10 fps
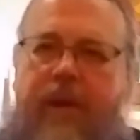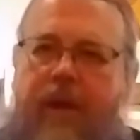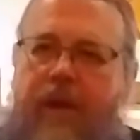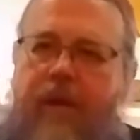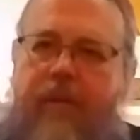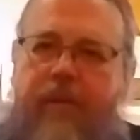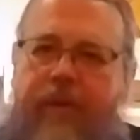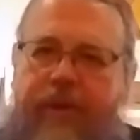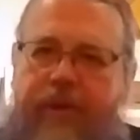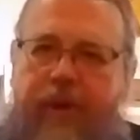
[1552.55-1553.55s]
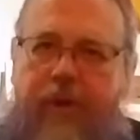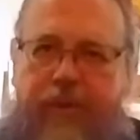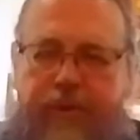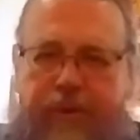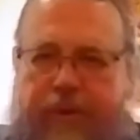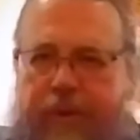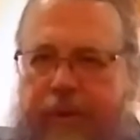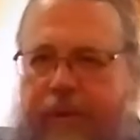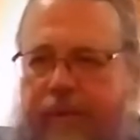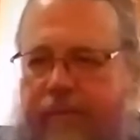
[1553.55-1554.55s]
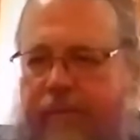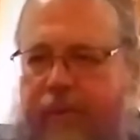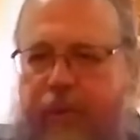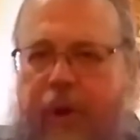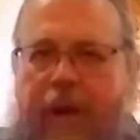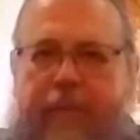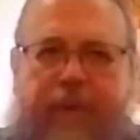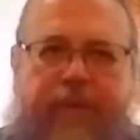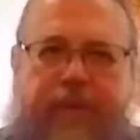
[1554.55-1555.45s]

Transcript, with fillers: um, these large tribes of